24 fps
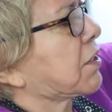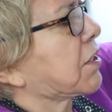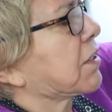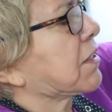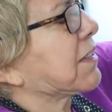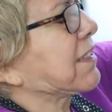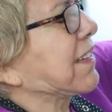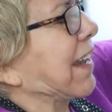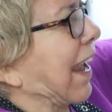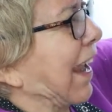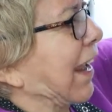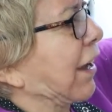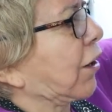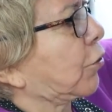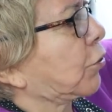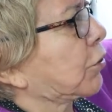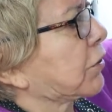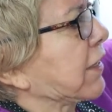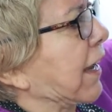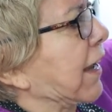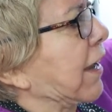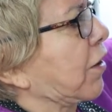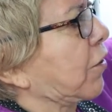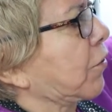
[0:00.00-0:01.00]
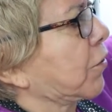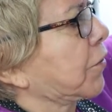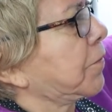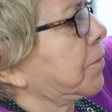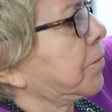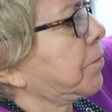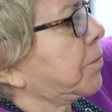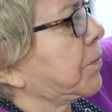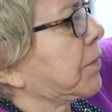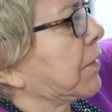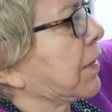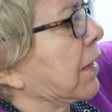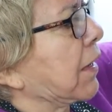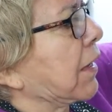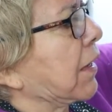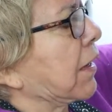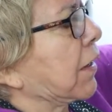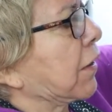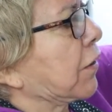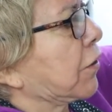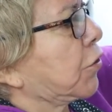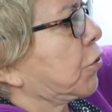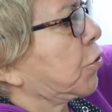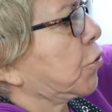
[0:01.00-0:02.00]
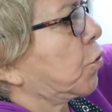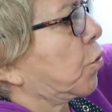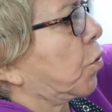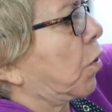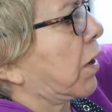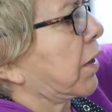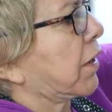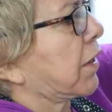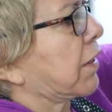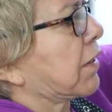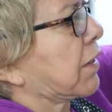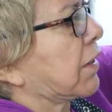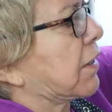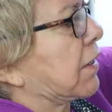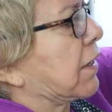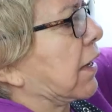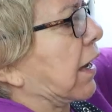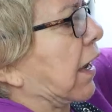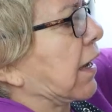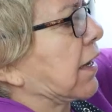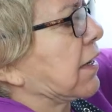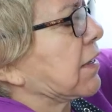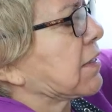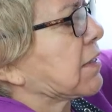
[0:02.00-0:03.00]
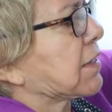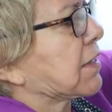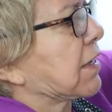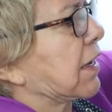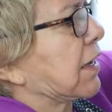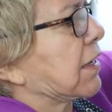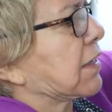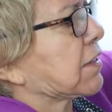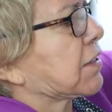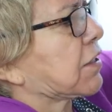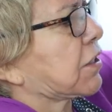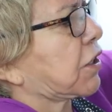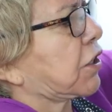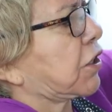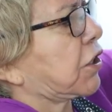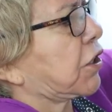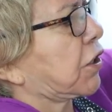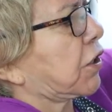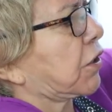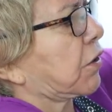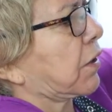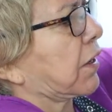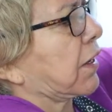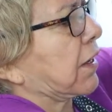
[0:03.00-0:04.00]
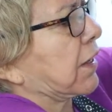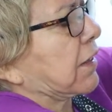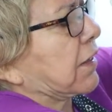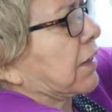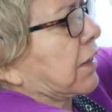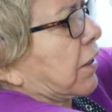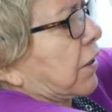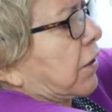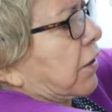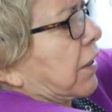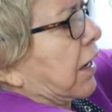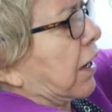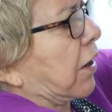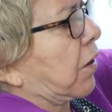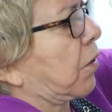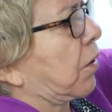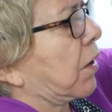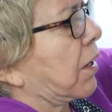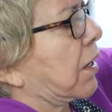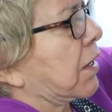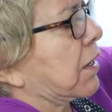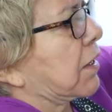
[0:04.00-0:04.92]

to dangle down. You want it nice and secure in there. Now,